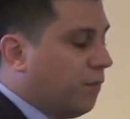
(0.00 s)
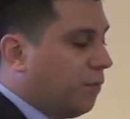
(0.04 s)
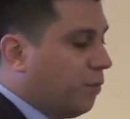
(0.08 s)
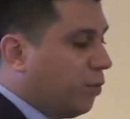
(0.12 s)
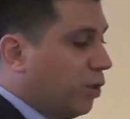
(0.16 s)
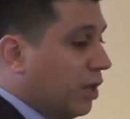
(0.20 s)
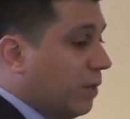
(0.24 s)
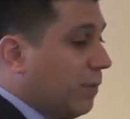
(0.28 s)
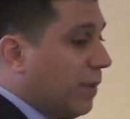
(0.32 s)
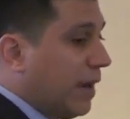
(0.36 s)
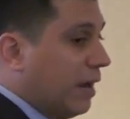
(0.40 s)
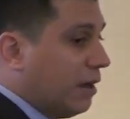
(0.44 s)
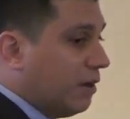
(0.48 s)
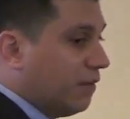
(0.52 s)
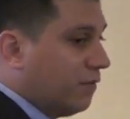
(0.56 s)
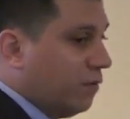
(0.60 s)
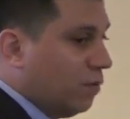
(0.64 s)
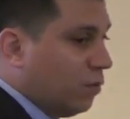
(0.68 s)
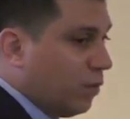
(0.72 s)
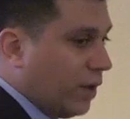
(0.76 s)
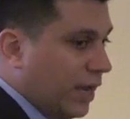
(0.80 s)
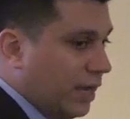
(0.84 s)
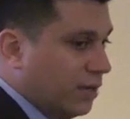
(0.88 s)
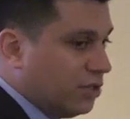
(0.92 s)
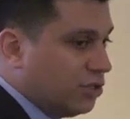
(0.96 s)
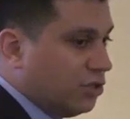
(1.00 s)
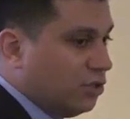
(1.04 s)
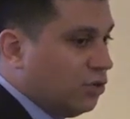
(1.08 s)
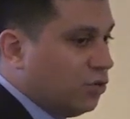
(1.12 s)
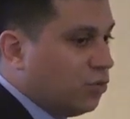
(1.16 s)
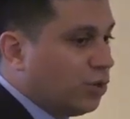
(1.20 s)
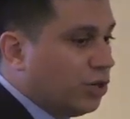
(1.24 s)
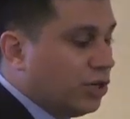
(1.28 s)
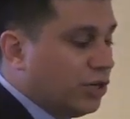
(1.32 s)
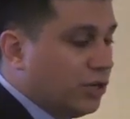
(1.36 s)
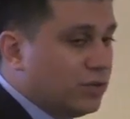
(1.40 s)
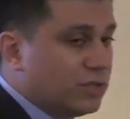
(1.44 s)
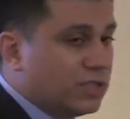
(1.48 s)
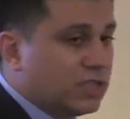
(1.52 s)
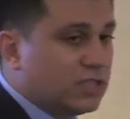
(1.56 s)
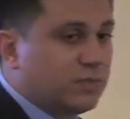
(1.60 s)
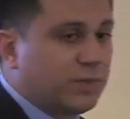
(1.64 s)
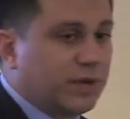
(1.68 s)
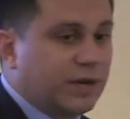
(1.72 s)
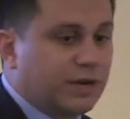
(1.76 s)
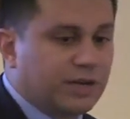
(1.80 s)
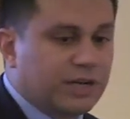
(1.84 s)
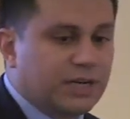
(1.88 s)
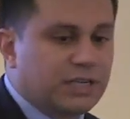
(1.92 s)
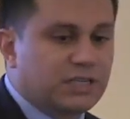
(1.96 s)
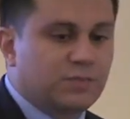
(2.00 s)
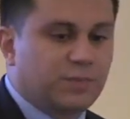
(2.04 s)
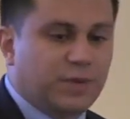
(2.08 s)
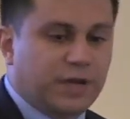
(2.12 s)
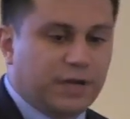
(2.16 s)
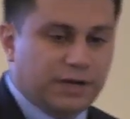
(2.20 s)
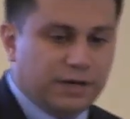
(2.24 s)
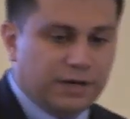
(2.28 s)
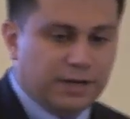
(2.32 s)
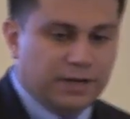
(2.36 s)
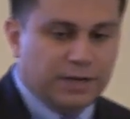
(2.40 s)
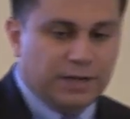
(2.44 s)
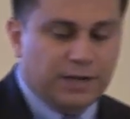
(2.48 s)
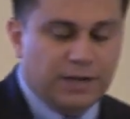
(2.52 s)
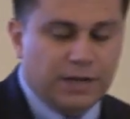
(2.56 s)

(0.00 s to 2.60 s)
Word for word: pretty powerful way to reduce disparities, but